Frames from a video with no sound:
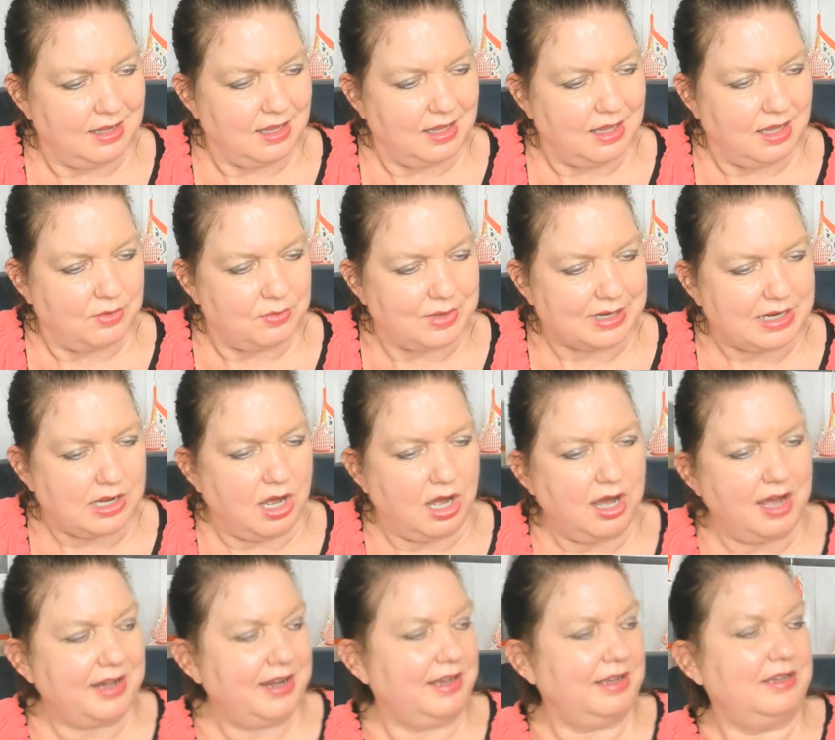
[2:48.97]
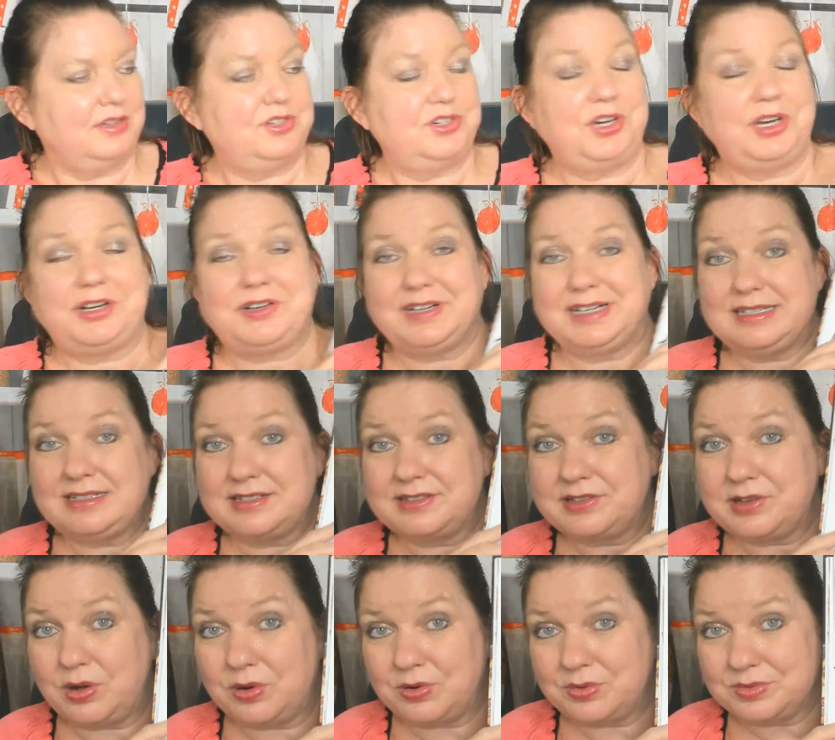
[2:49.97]
Ricotta cherry
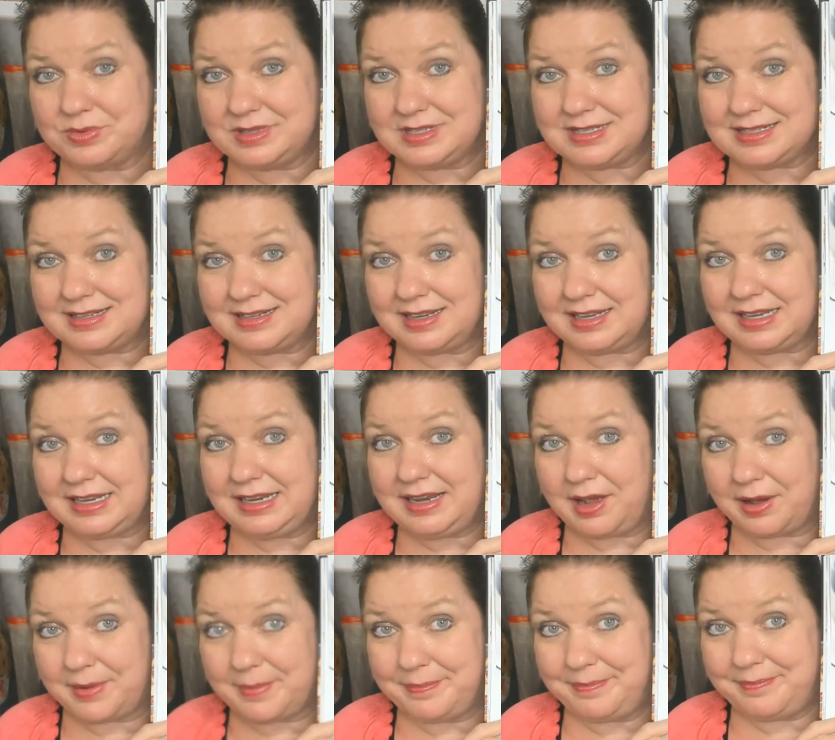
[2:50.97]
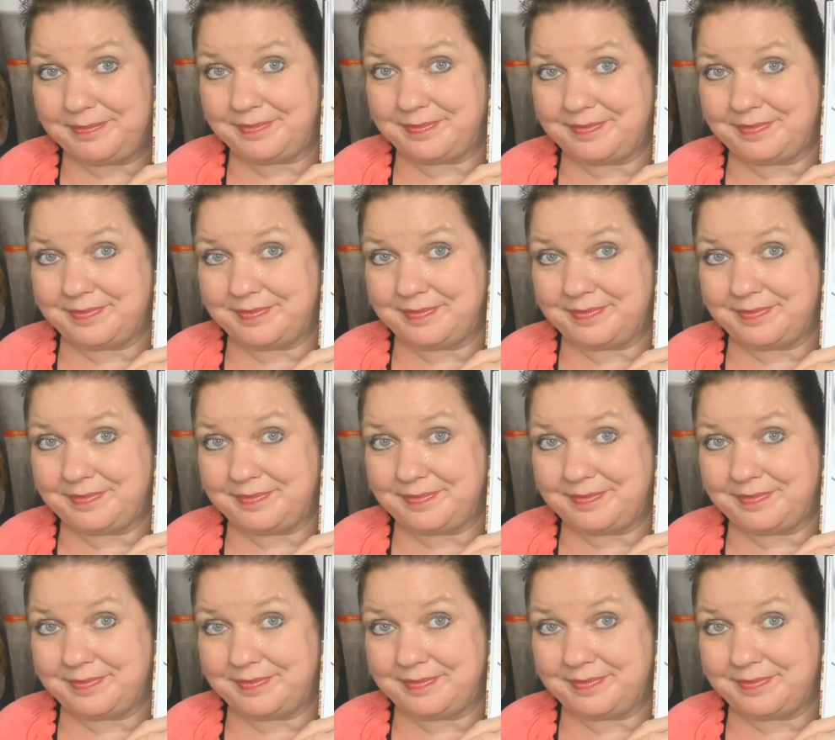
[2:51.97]
scones. Yum.